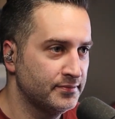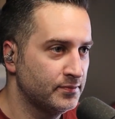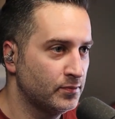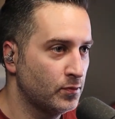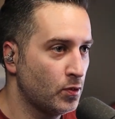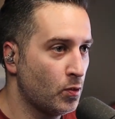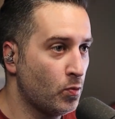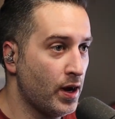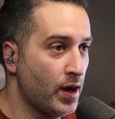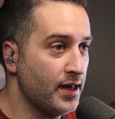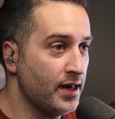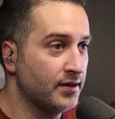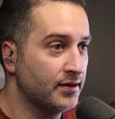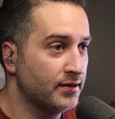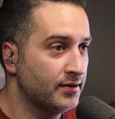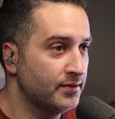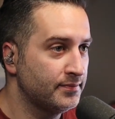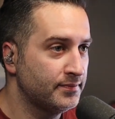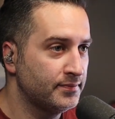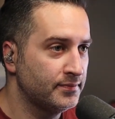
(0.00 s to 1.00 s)
When?
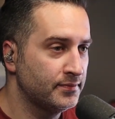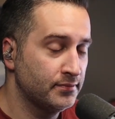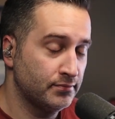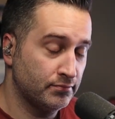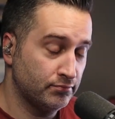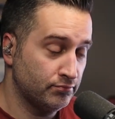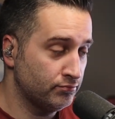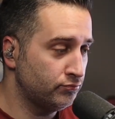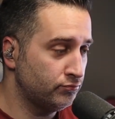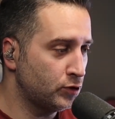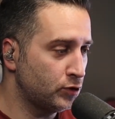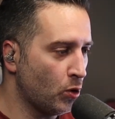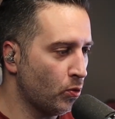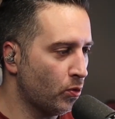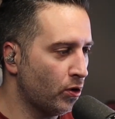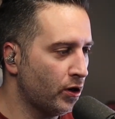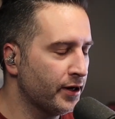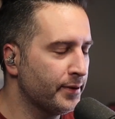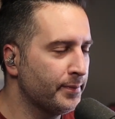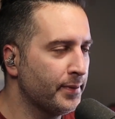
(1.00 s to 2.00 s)
Don't
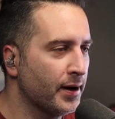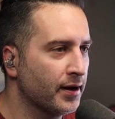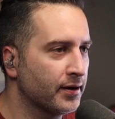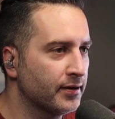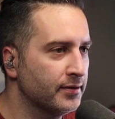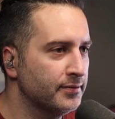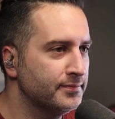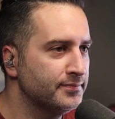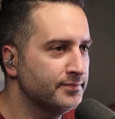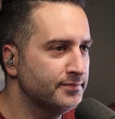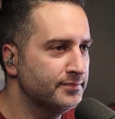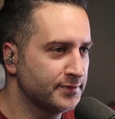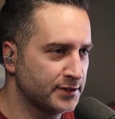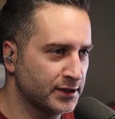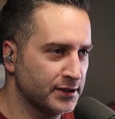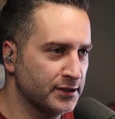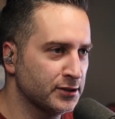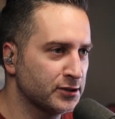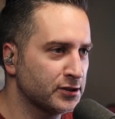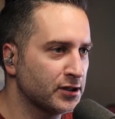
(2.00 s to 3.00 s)
worry about it. It's
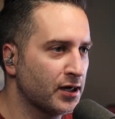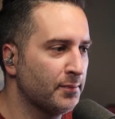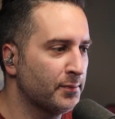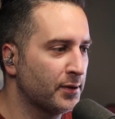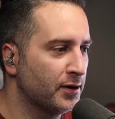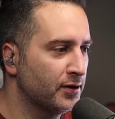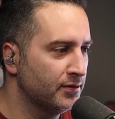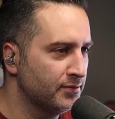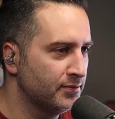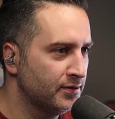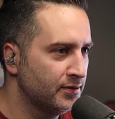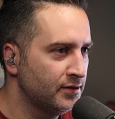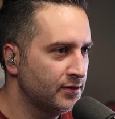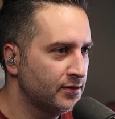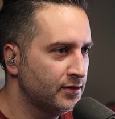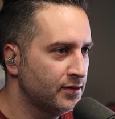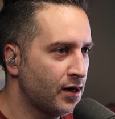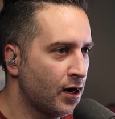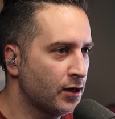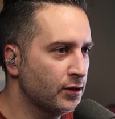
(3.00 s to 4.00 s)
in the summer.
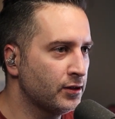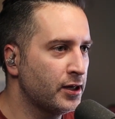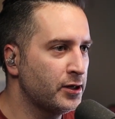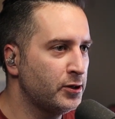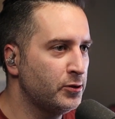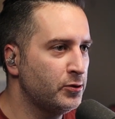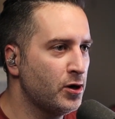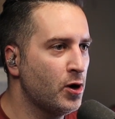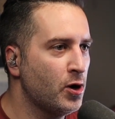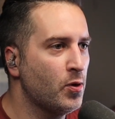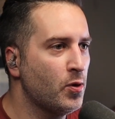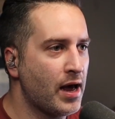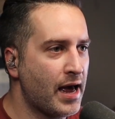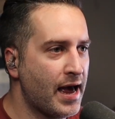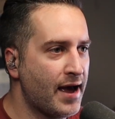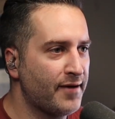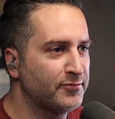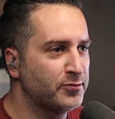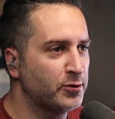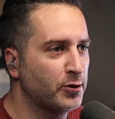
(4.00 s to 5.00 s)
I'll let you know
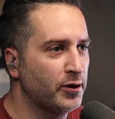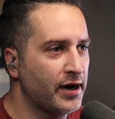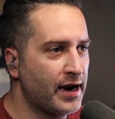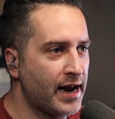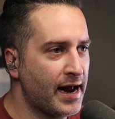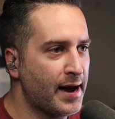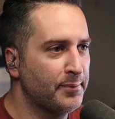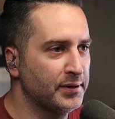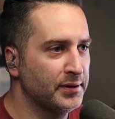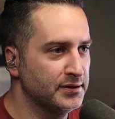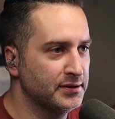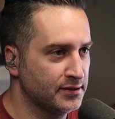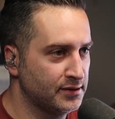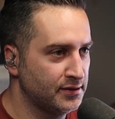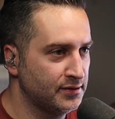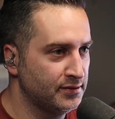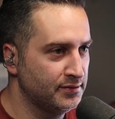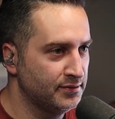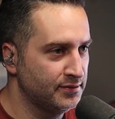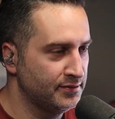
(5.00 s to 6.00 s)
after it
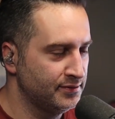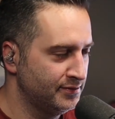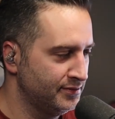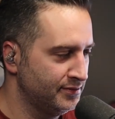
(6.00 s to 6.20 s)
happens.